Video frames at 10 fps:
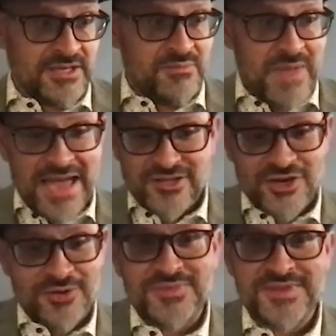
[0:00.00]
match
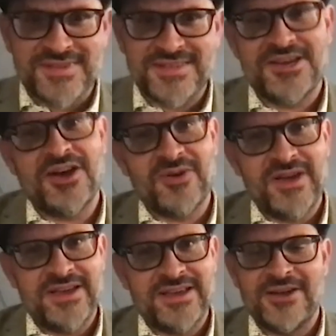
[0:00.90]
up to the
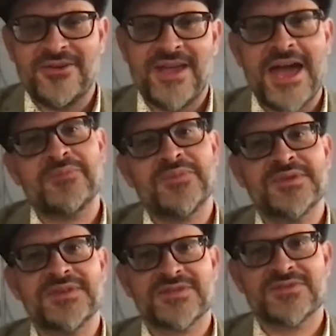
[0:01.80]
CRA account
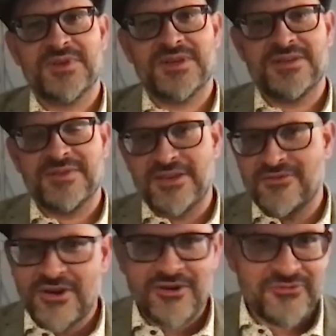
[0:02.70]
happens, and they can
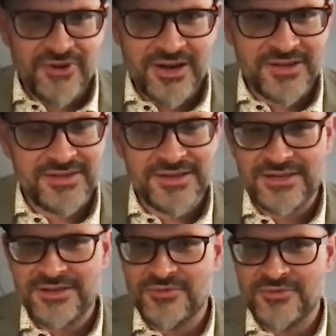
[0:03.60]
verify
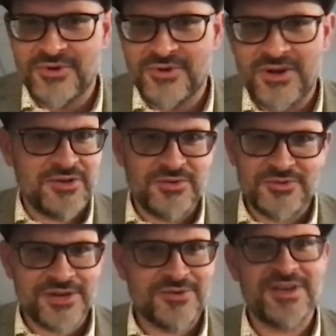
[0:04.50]
the revenue
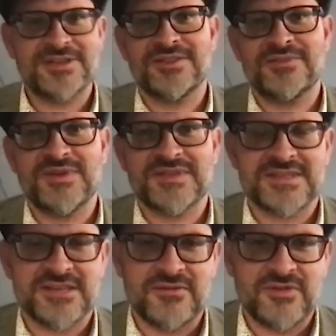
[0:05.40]
generation of the
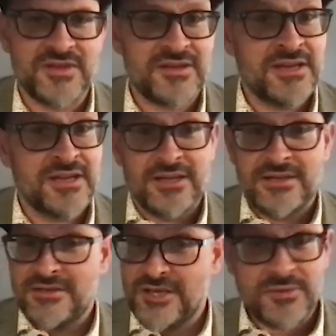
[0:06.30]
business and everything,
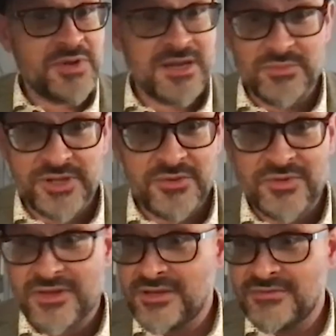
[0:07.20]
it could be complete
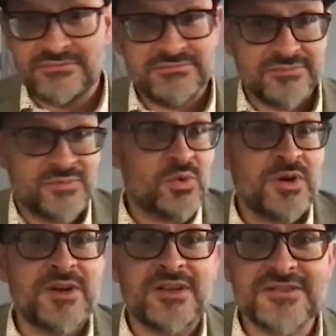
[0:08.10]
within
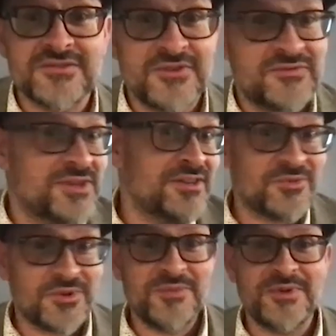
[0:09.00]
20 minutes, 15,
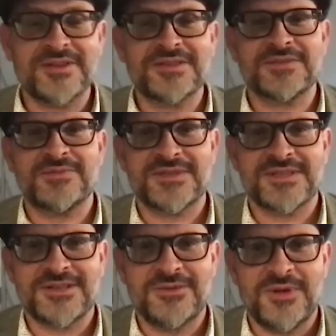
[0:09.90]
20 minutes. The
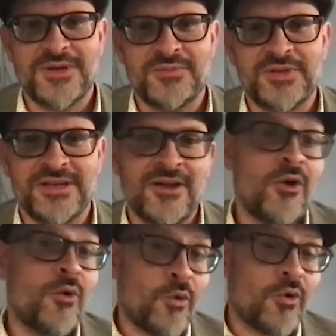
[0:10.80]
business could be complete.
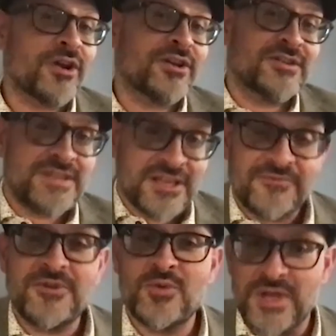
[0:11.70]
Or it could take a
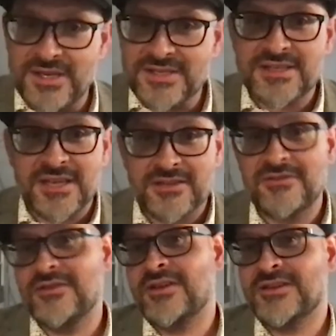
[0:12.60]
few weeks to get
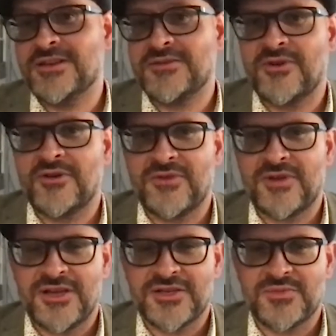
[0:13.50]
to the identity
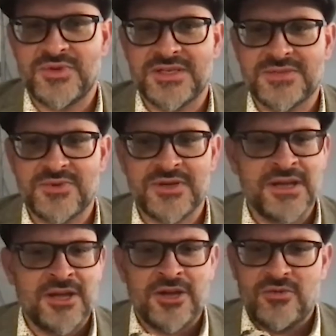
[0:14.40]
verification piece. But
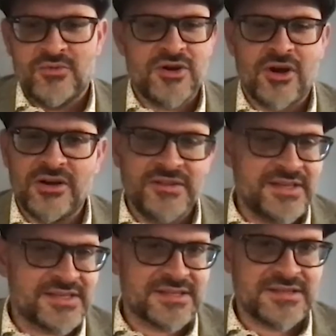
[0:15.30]

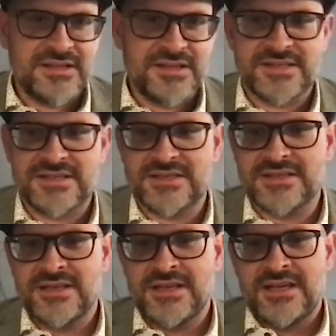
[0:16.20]
regardless,
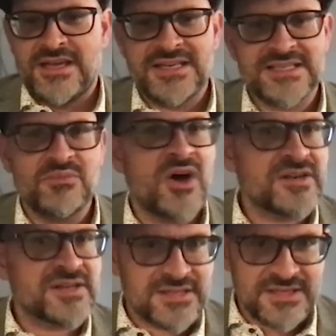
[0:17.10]
this is
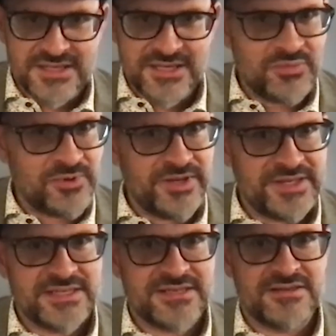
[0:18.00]
amongst the
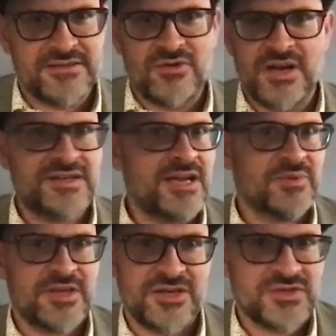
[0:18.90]
simplest grant
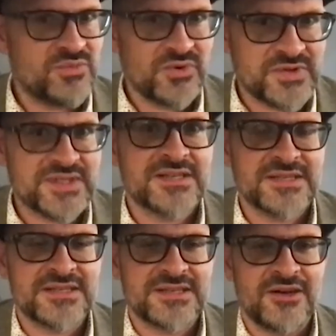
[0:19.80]
application
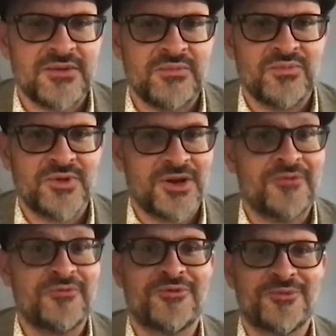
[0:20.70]
processes that
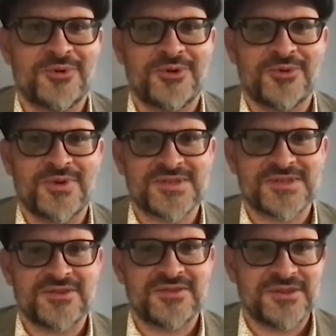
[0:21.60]
I'm familiar with.
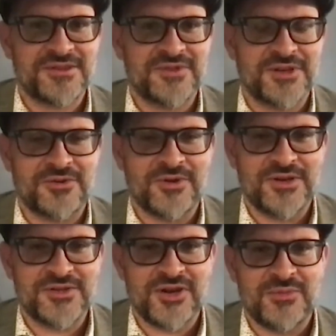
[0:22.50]
So I think they've done a
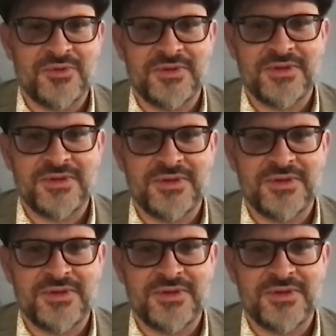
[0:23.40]
great job with it.